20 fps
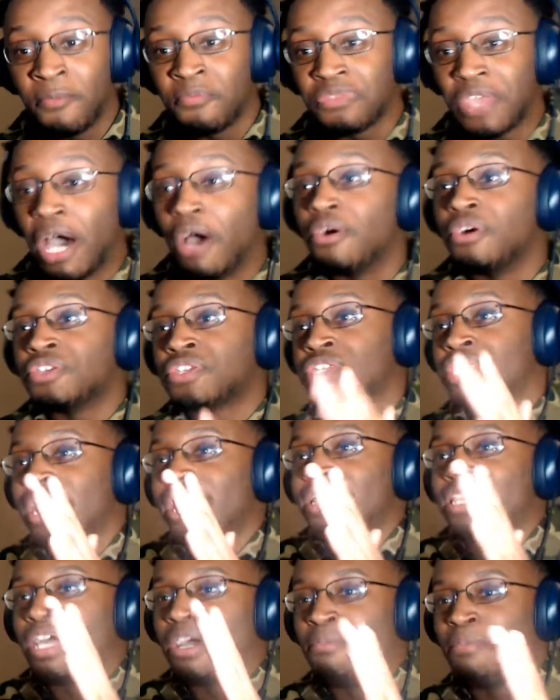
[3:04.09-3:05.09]
I was
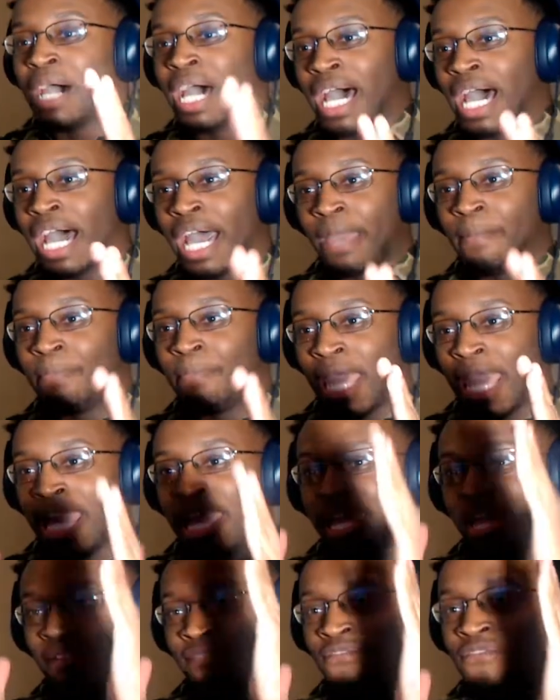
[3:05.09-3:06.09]
setting up my iPad
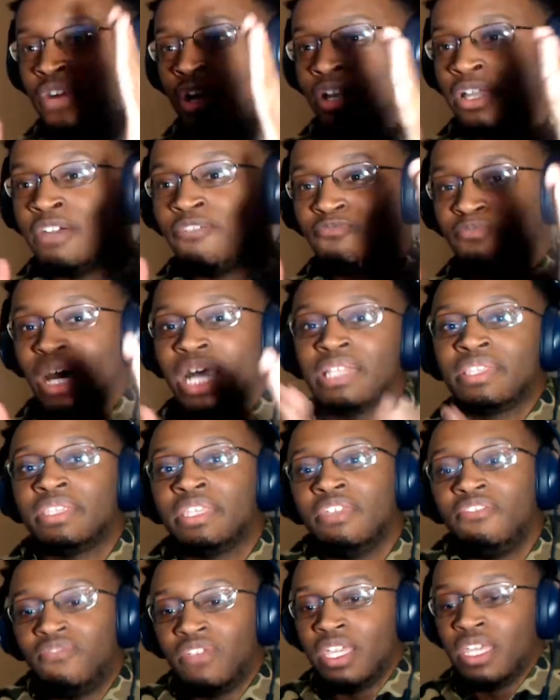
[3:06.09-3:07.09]
in front of my
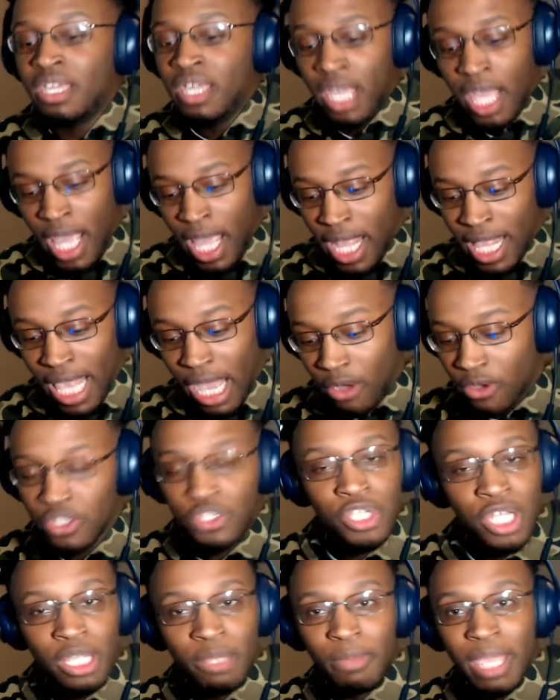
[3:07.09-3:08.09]
TV, and I was
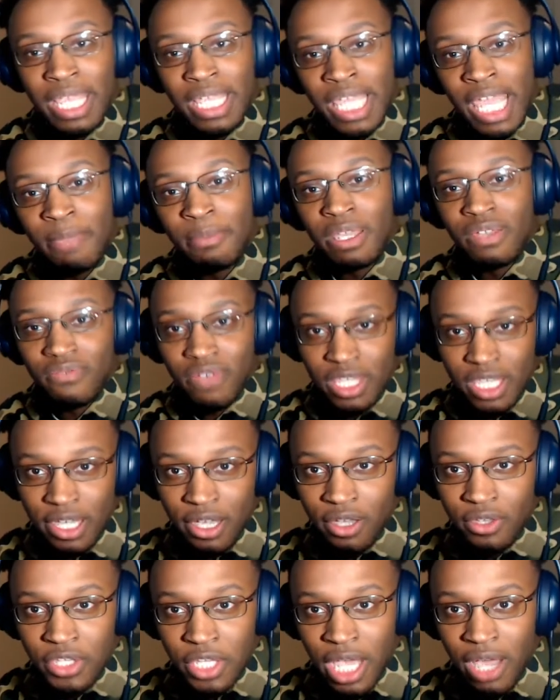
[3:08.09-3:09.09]
trying to make gaming
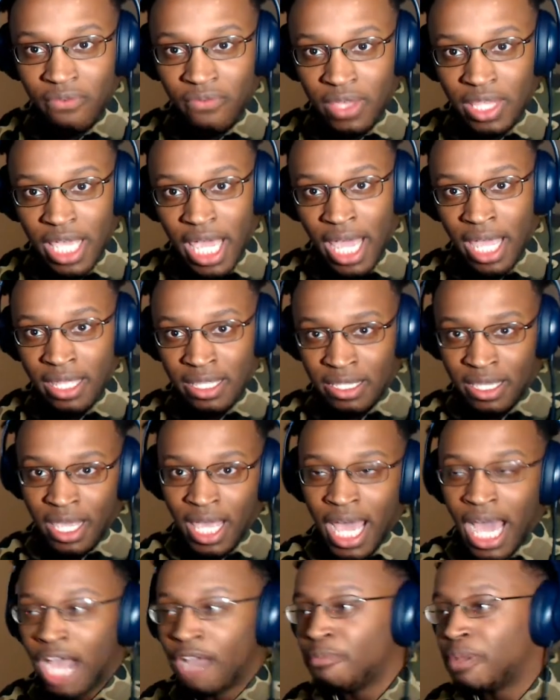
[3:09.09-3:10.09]
videos off of that.
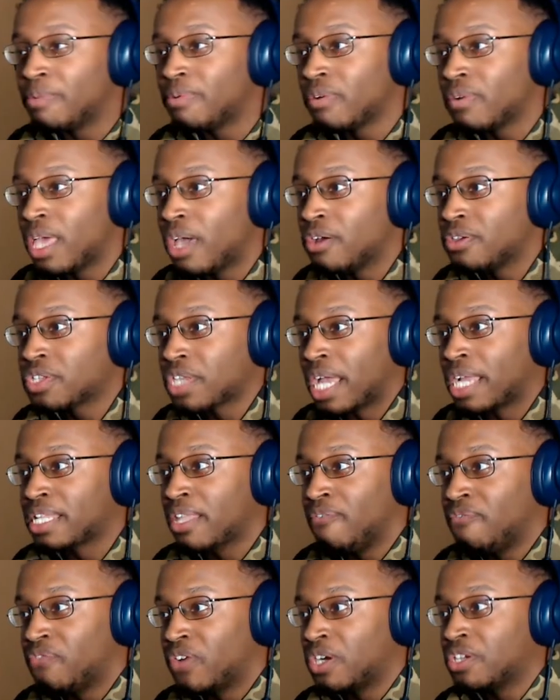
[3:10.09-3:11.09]
I remember when it was like the
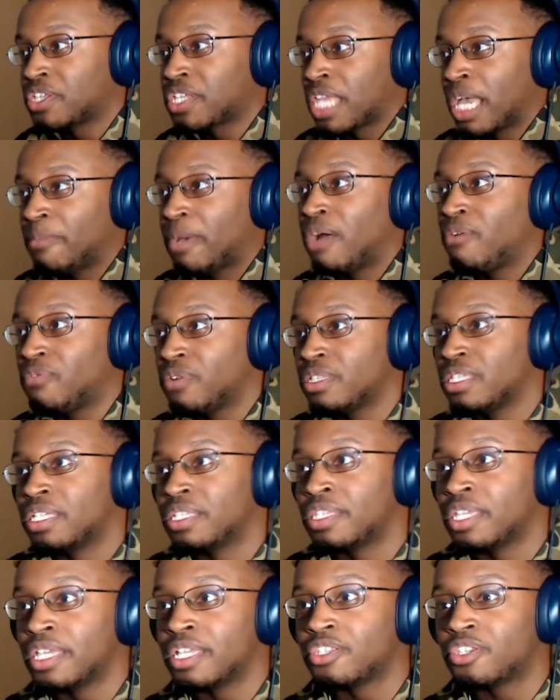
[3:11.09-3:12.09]
first time I really
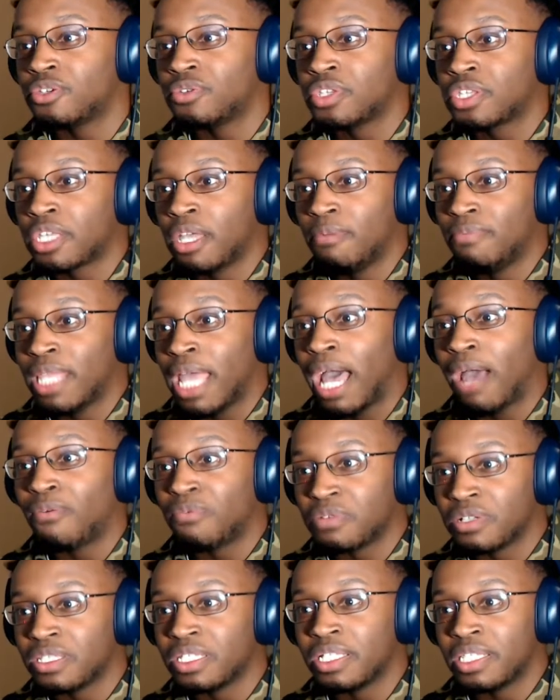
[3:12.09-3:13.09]
did do something that I
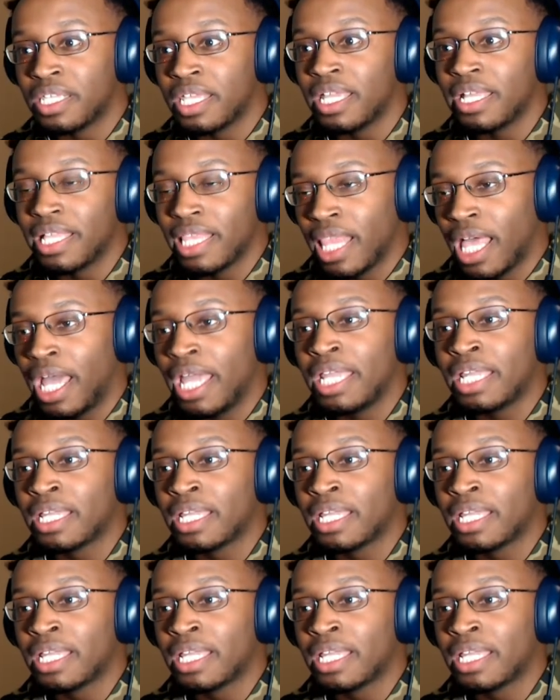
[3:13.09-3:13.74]
really did like